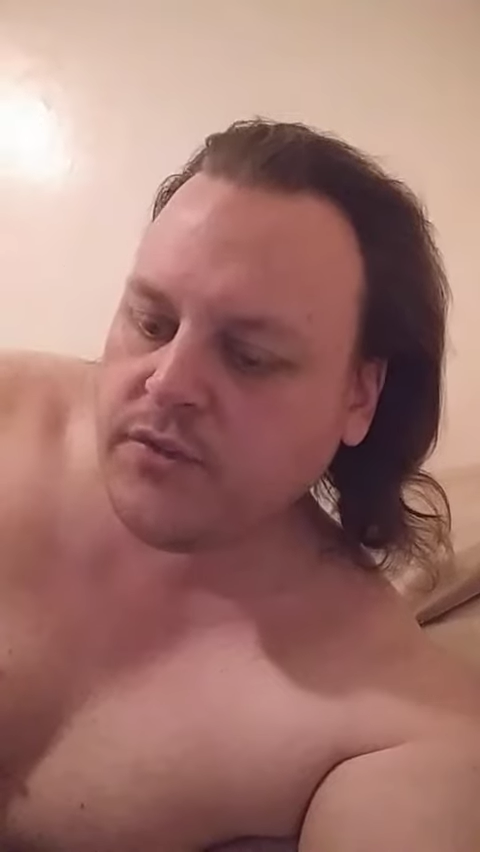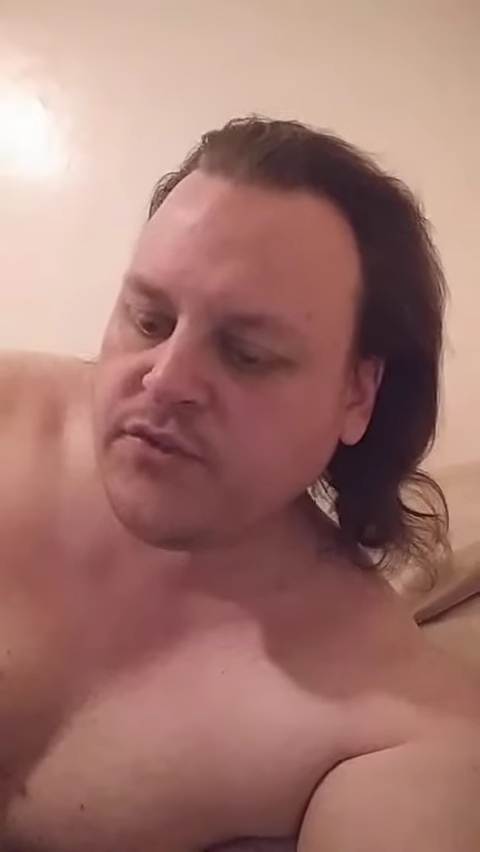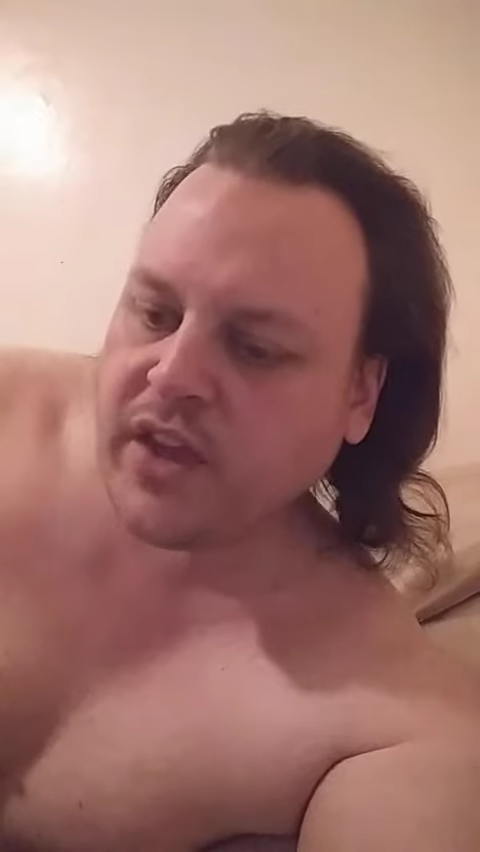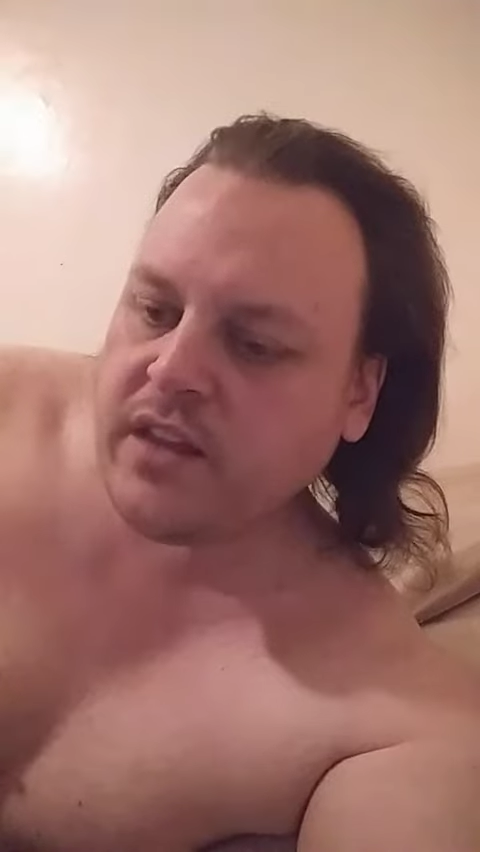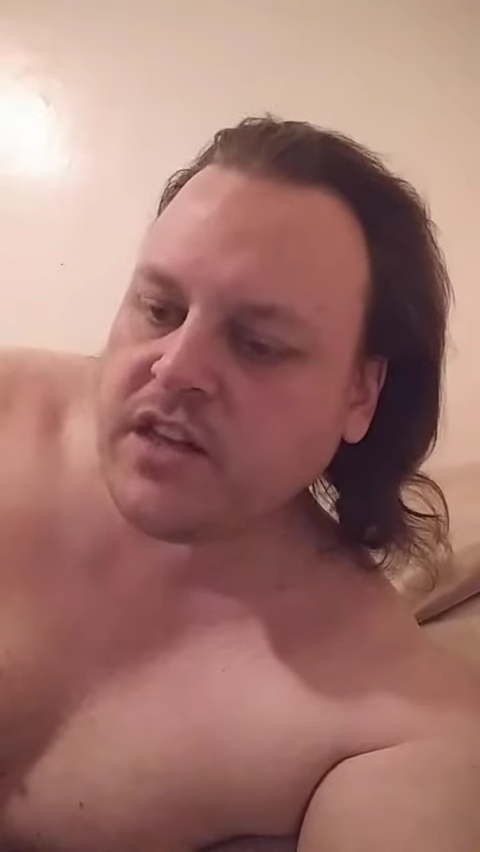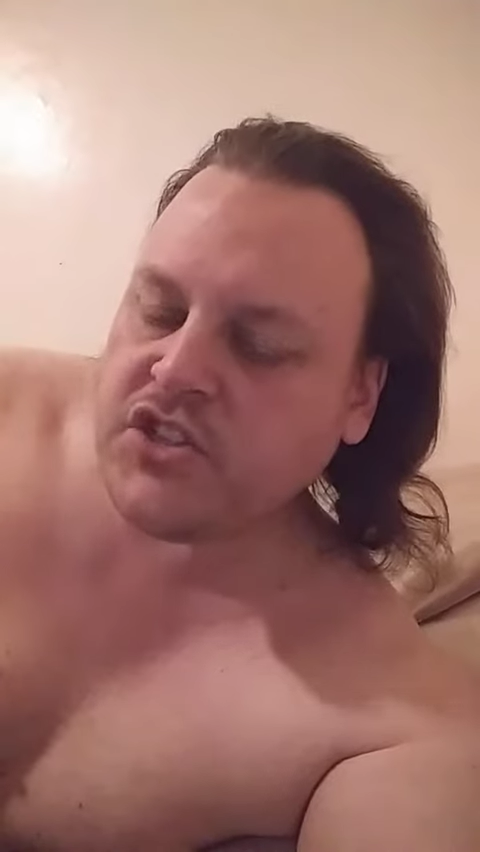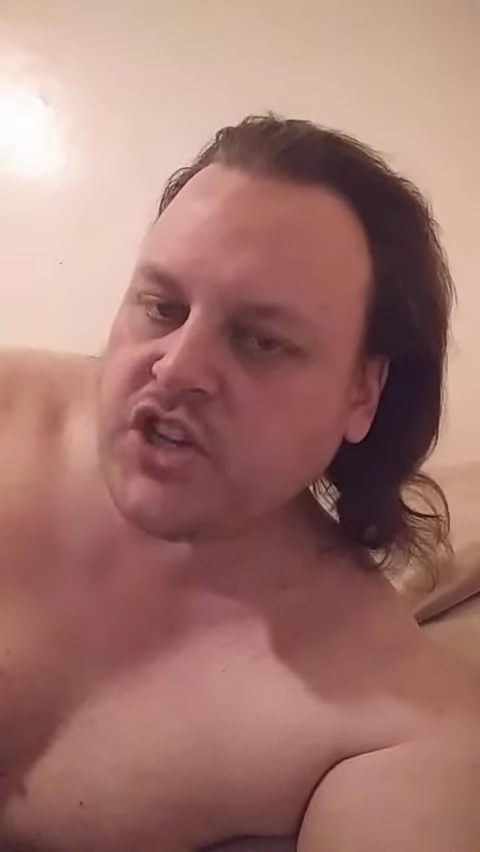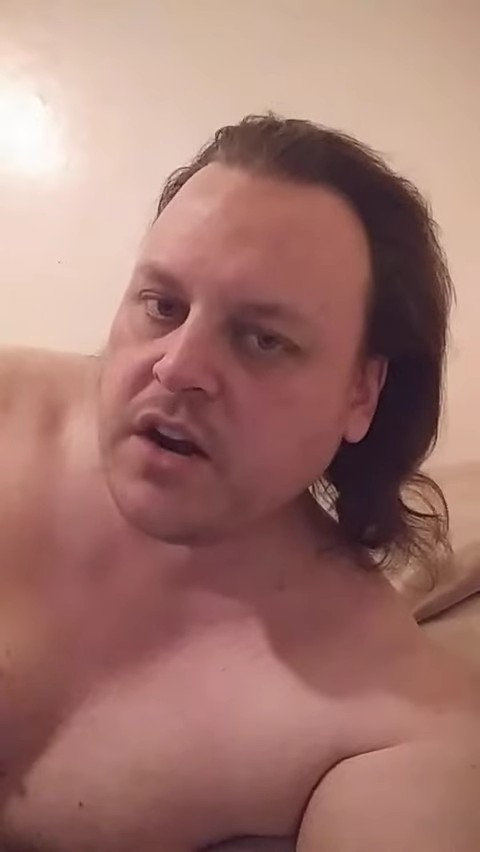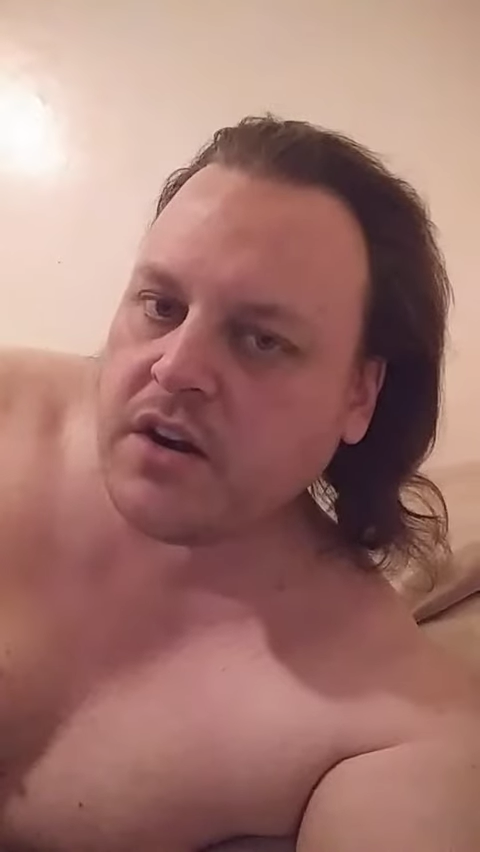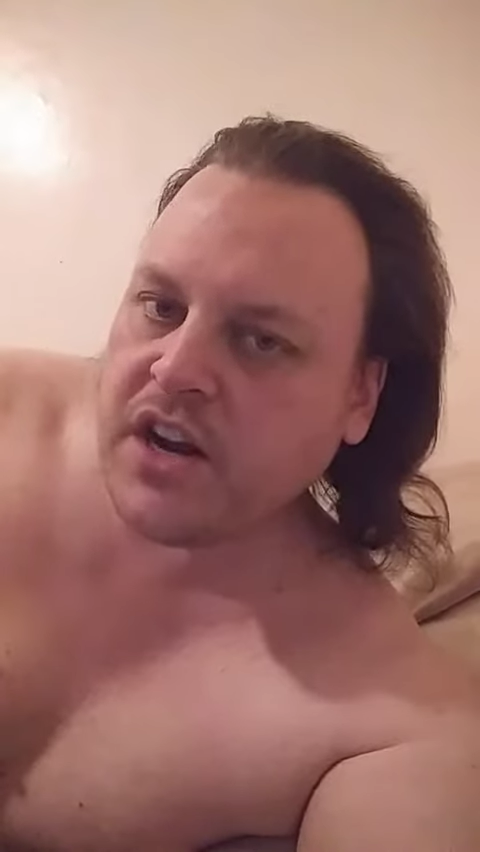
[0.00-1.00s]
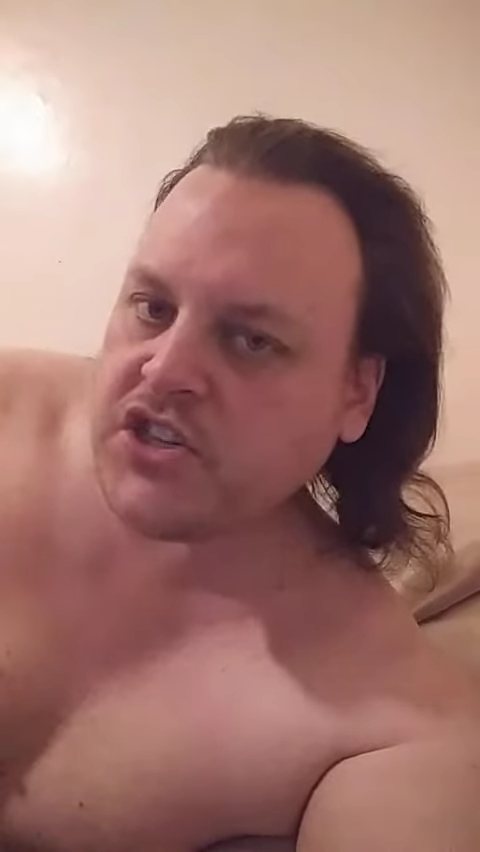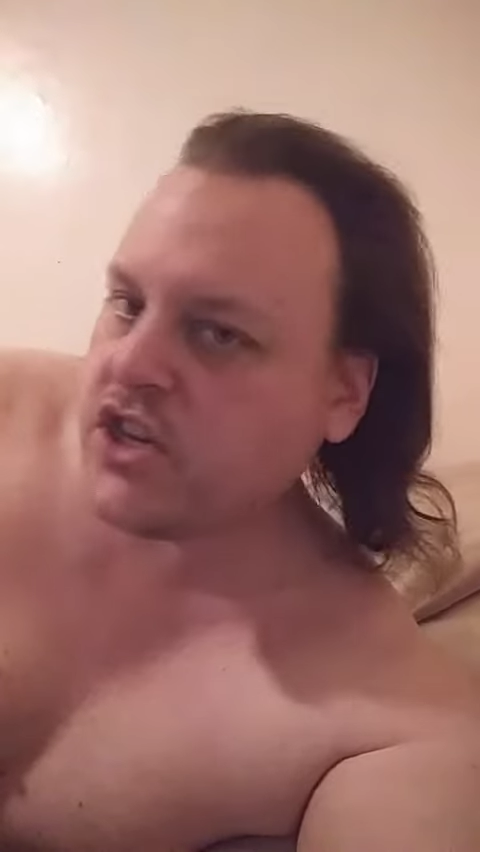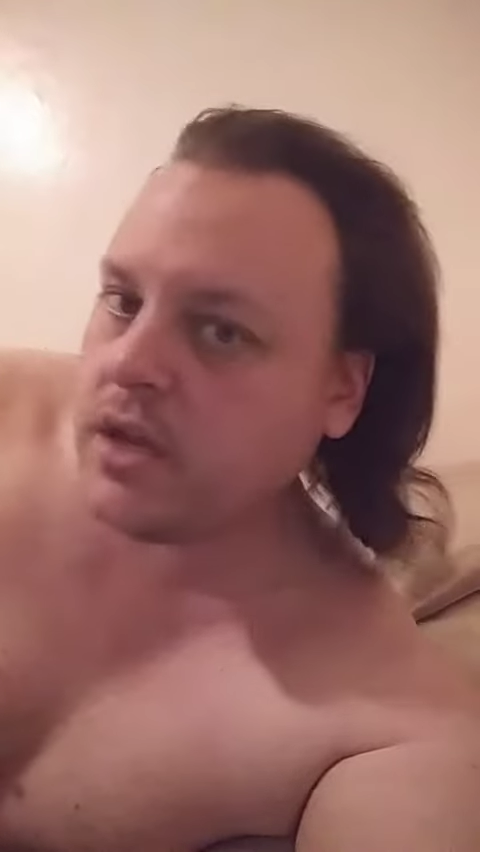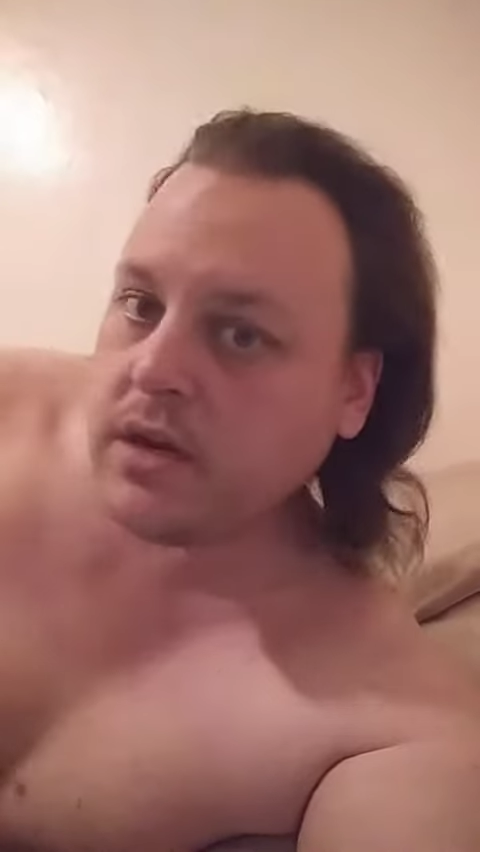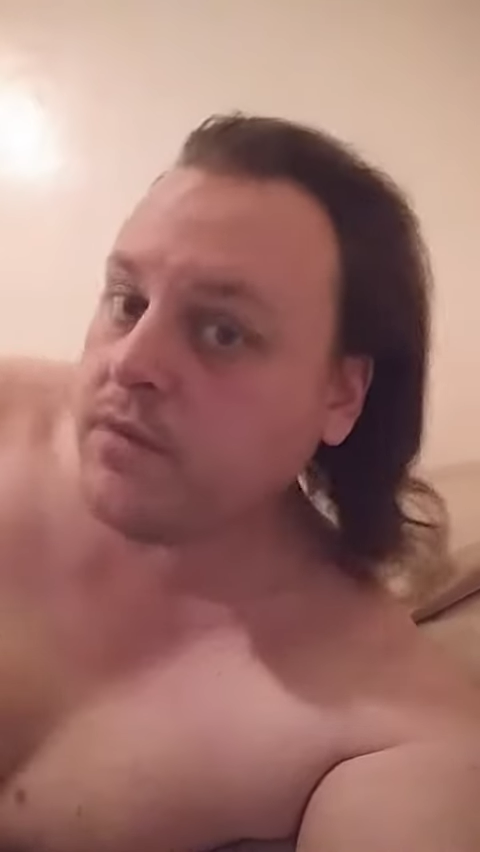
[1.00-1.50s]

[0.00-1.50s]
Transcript: silent generation,